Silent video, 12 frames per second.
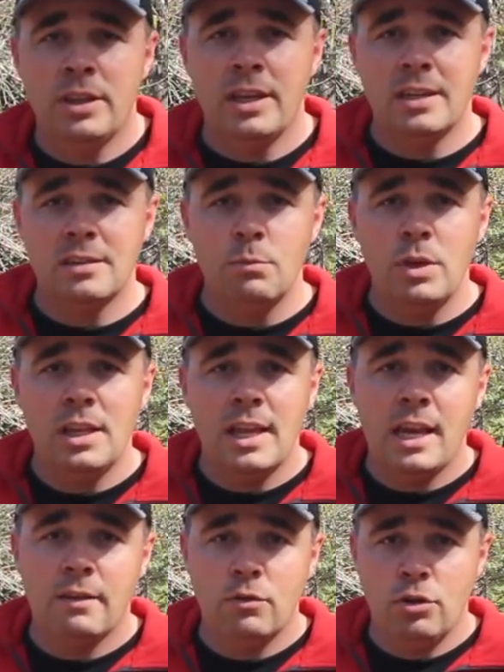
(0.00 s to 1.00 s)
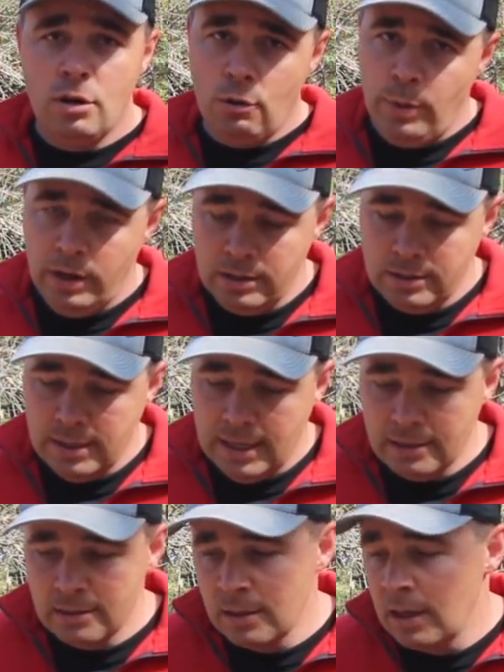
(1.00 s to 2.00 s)
but that doesn't mean they have no
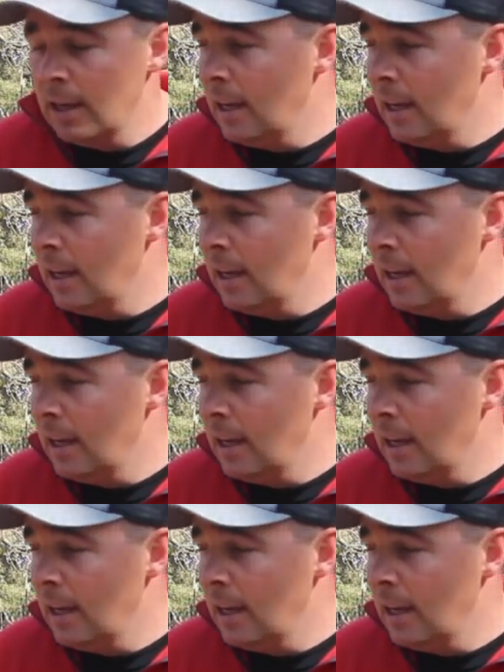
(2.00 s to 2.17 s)
parasites.